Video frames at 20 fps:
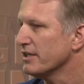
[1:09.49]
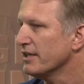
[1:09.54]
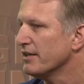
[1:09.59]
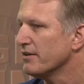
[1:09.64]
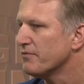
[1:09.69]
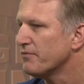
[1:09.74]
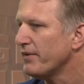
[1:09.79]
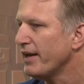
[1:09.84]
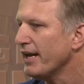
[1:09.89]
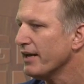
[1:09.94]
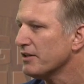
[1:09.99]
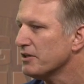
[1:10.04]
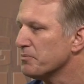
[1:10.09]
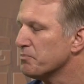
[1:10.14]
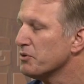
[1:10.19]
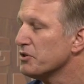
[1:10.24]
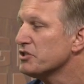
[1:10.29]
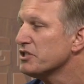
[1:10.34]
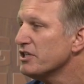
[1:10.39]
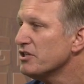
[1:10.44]
And in fact, the
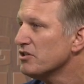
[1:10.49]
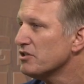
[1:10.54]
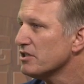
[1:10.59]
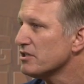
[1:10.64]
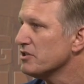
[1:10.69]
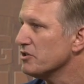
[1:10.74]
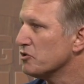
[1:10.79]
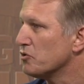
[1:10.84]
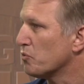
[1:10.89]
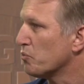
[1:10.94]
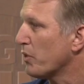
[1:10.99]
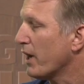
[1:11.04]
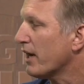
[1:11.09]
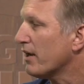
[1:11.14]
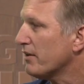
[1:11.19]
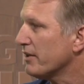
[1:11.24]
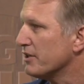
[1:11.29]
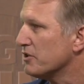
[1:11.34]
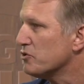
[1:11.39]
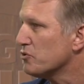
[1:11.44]
procedure doesn't
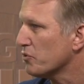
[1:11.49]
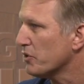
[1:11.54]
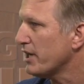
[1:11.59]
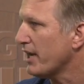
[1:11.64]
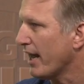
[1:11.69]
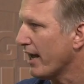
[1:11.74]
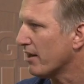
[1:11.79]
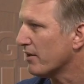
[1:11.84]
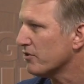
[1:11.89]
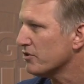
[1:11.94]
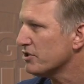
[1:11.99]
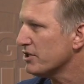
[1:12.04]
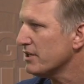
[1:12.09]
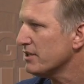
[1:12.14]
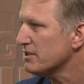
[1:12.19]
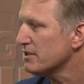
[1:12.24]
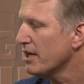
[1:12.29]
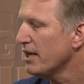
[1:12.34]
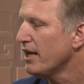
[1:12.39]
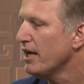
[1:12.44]
directly treat
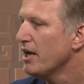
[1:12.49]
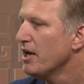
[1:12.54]
allergies,